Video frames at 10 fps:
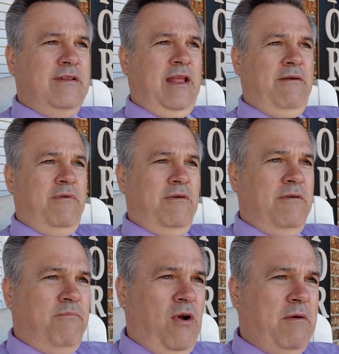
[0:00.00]
They were
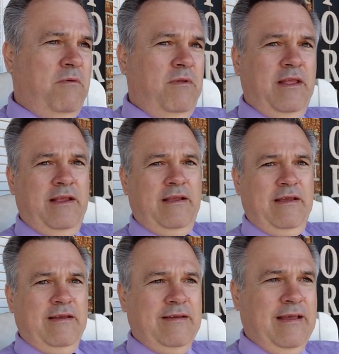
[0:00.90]
probably,
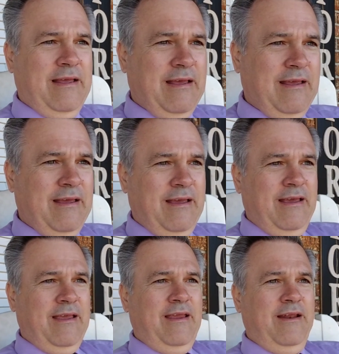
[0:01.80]

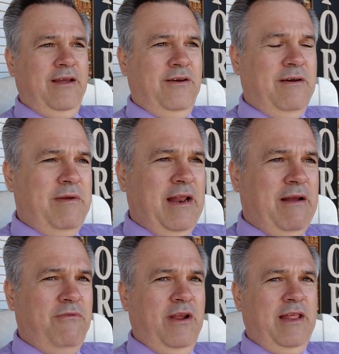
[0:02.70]
I
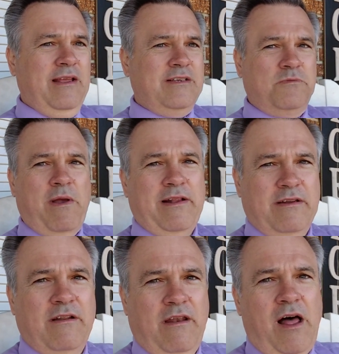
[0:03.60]
really expected
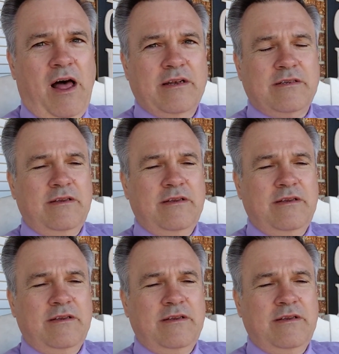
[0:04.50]
a lot.